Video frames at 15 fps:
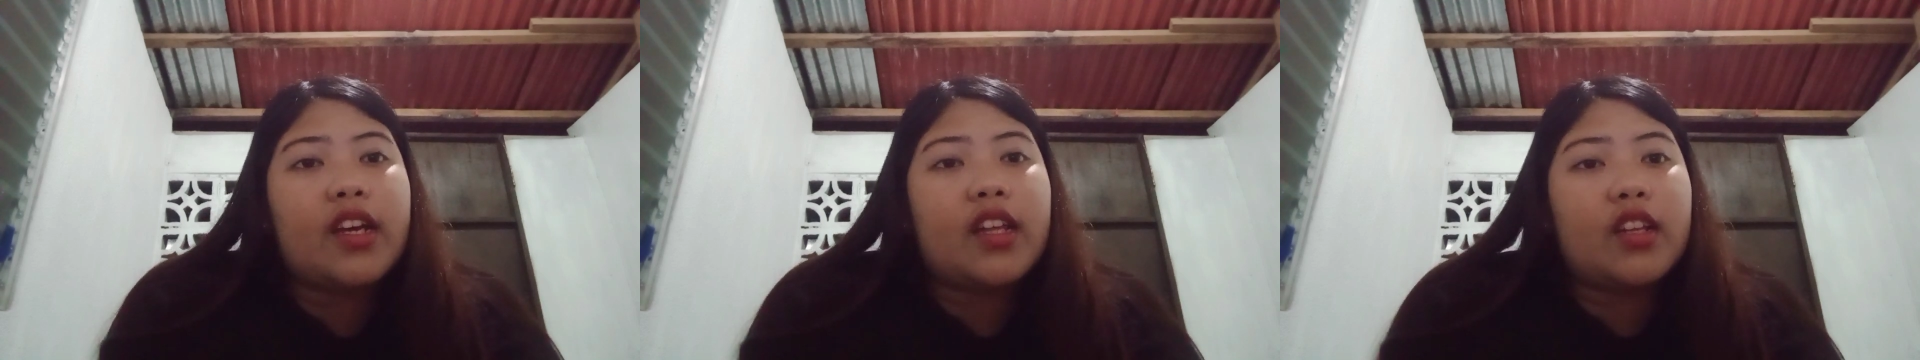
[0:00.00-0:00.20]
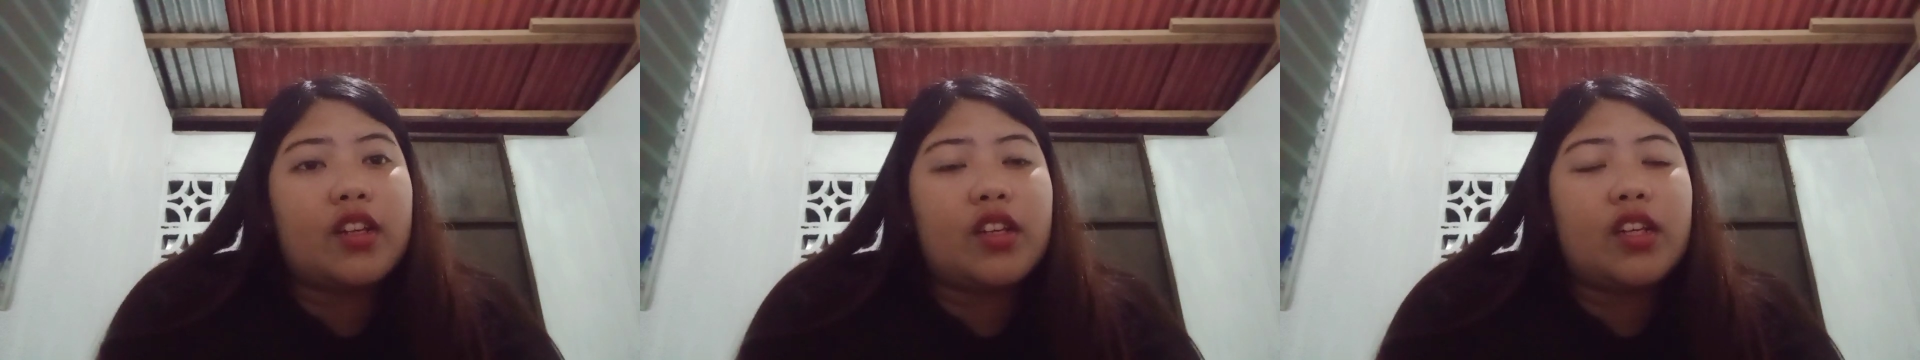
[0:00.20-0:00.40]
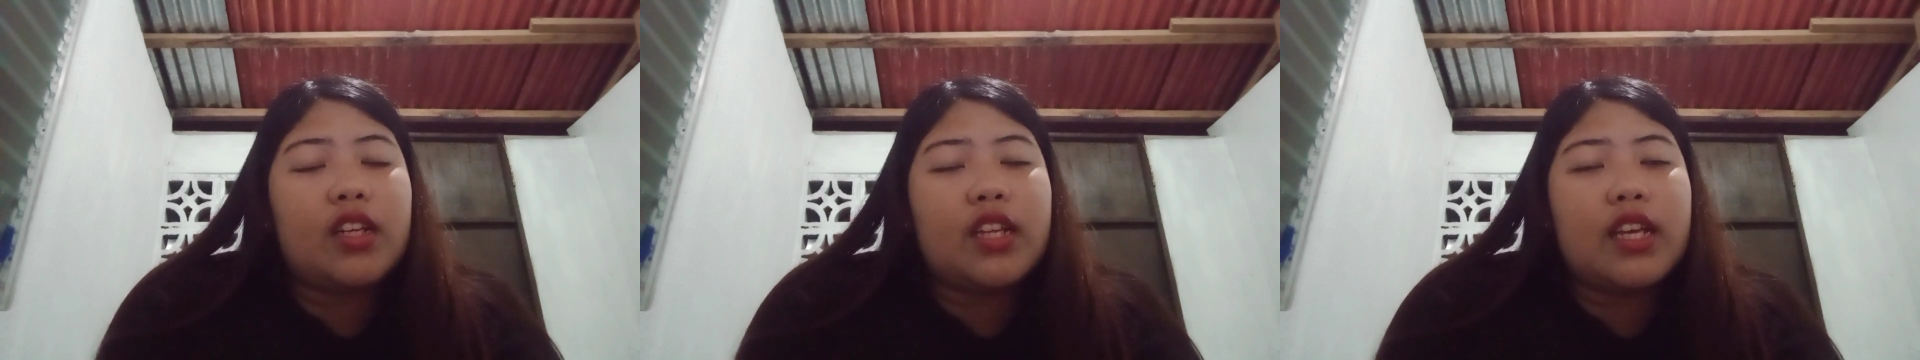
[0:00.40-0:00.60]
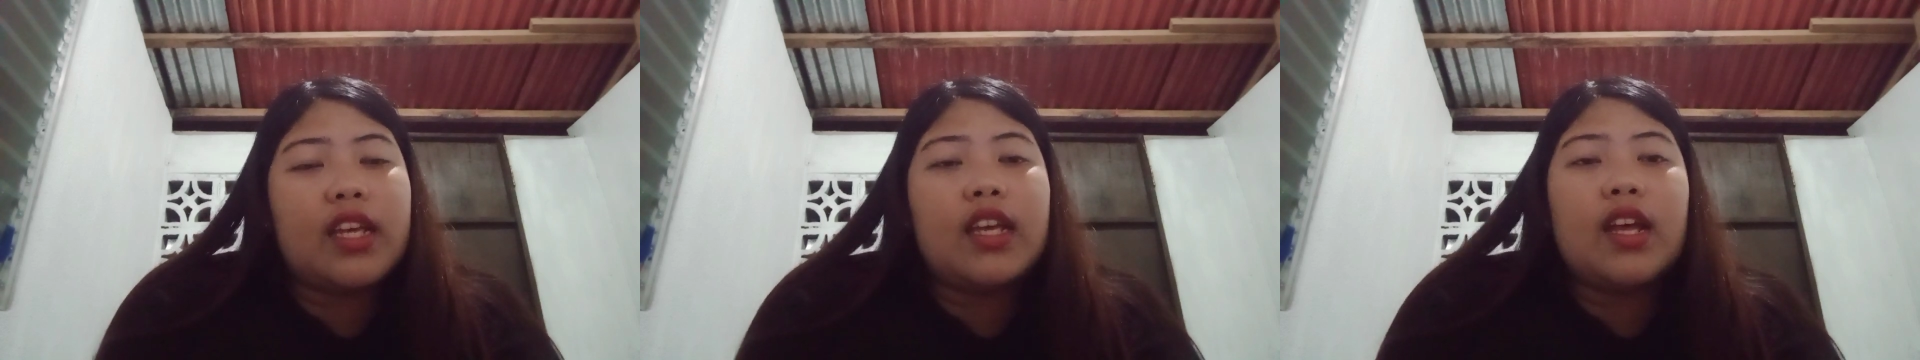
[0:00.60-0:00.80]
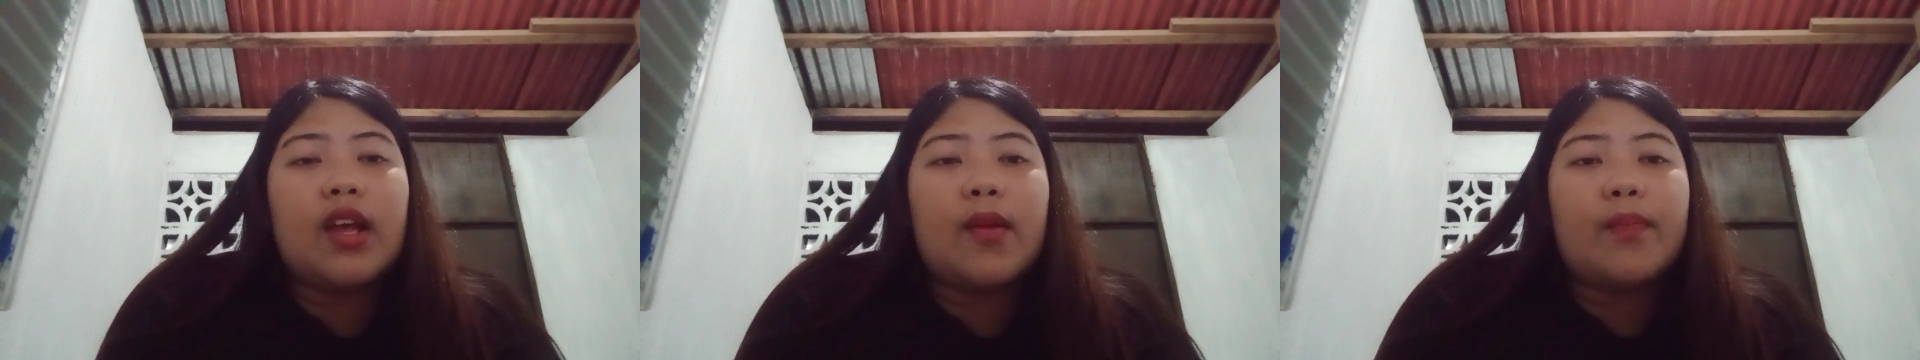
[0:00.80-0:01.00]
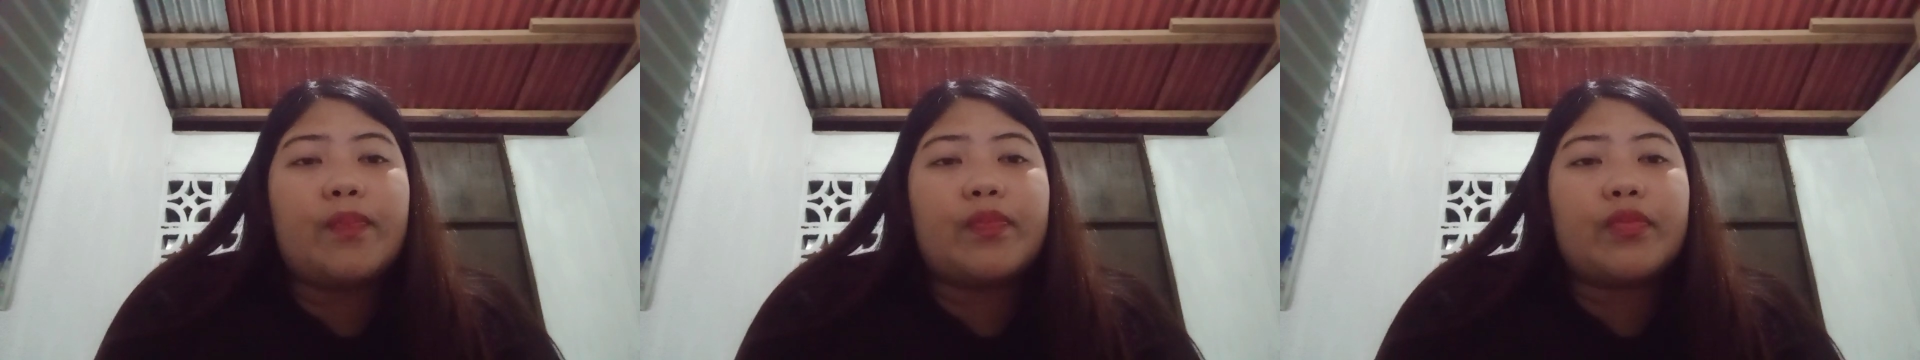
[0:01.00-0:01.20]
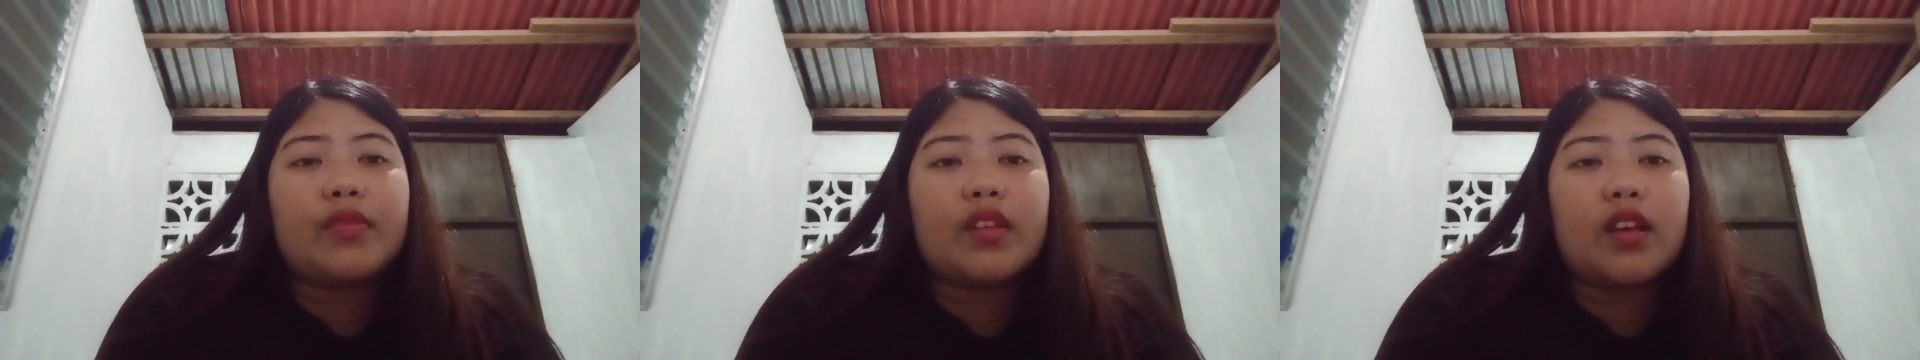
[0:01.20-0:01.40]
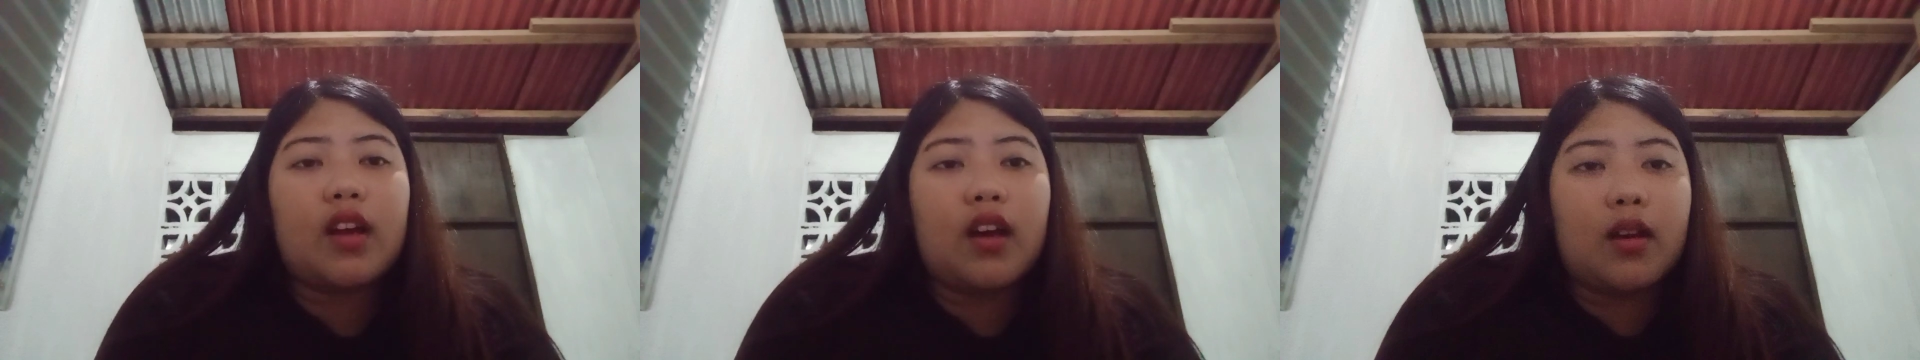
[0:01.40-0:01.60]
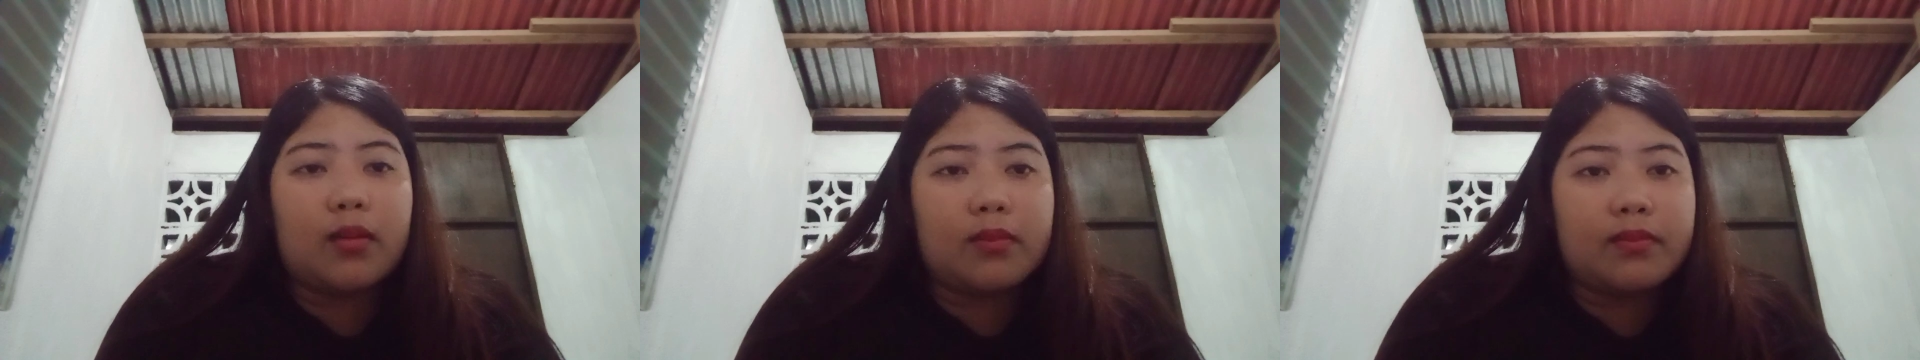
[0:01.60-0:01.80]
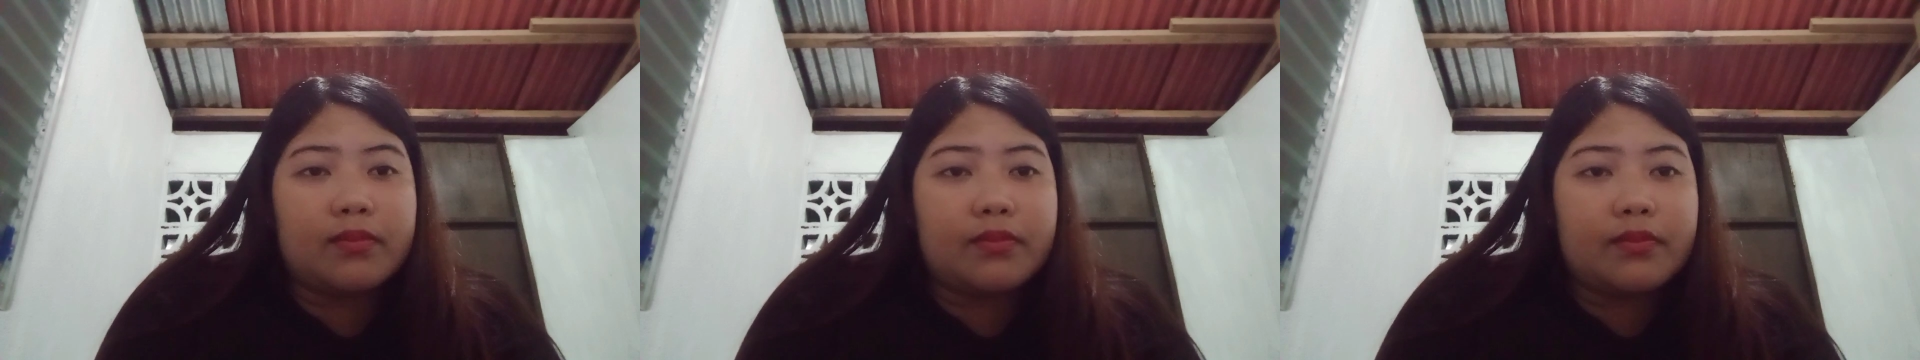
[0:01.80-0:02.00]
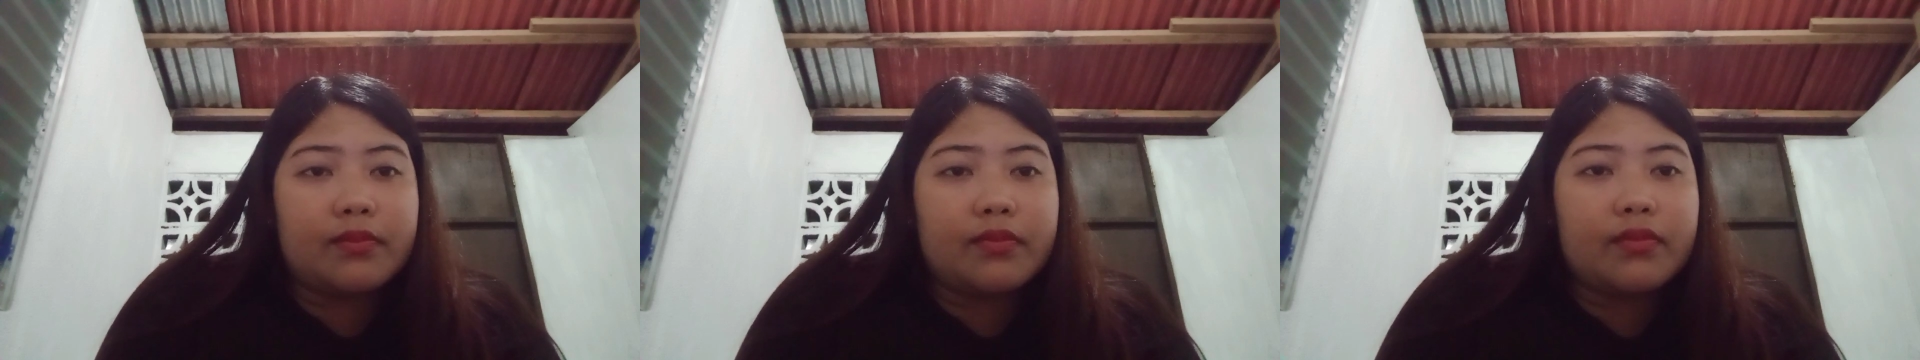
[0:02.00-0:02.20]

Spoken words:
clearly um,